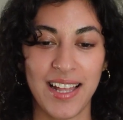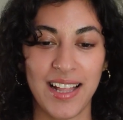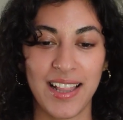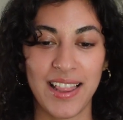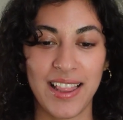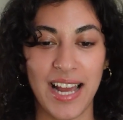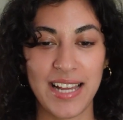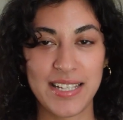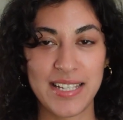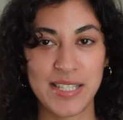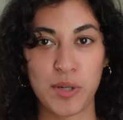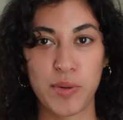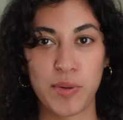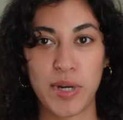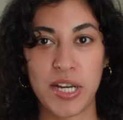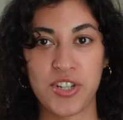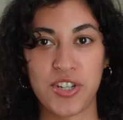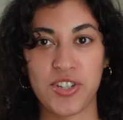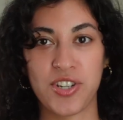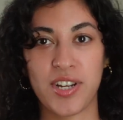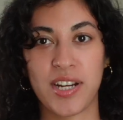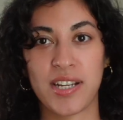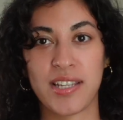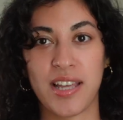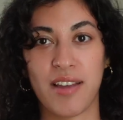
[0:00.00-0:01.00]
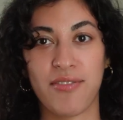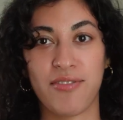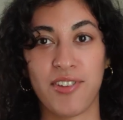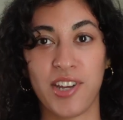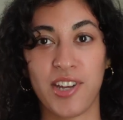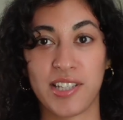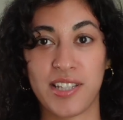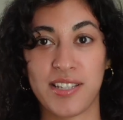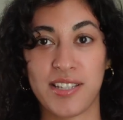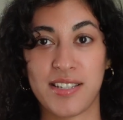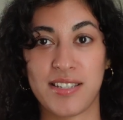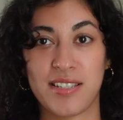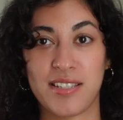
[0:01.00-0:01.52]
Last question, because I feel
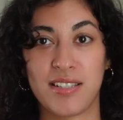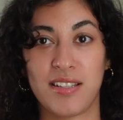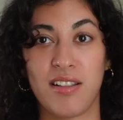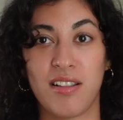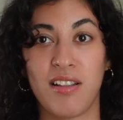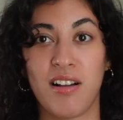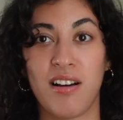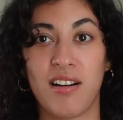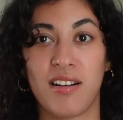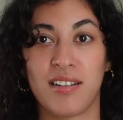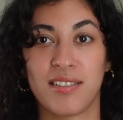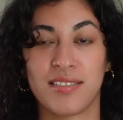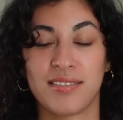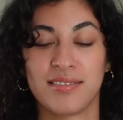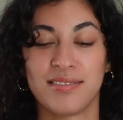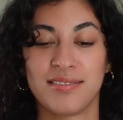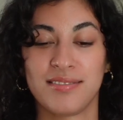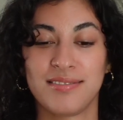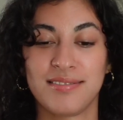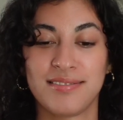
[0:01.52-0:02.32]
like this is a long